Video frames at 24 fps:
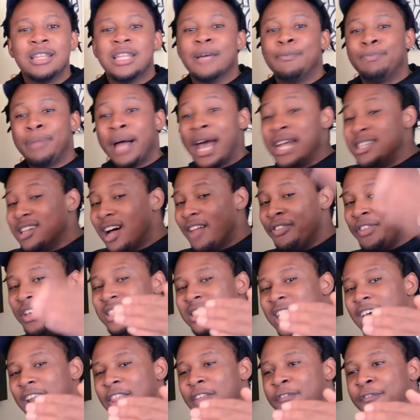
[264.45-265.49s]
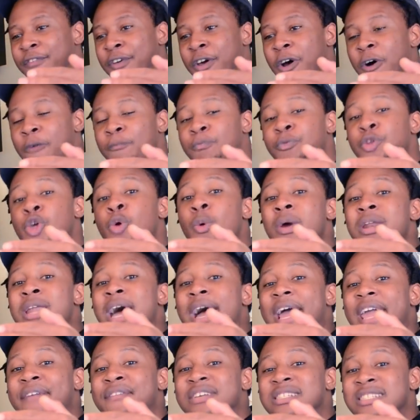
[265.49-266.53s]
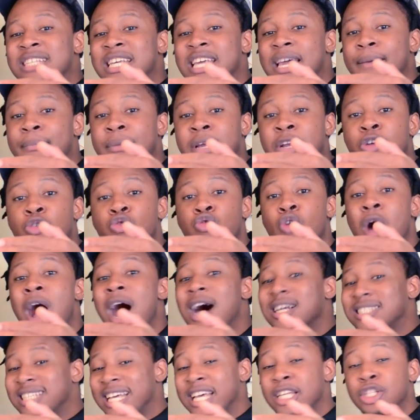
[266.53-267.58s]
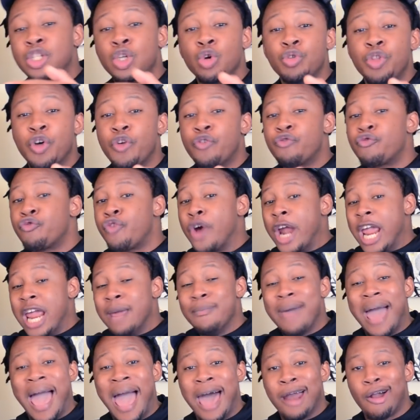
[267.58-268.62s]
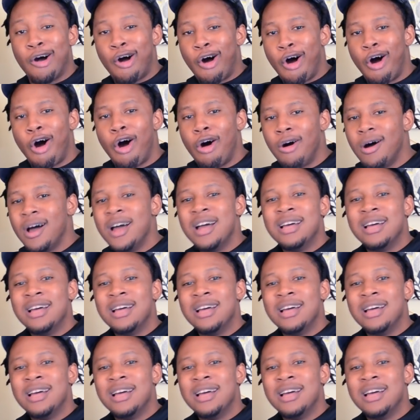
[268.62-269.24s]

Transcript: The plays on this side of the field, you would not even see him cross into the frame at all.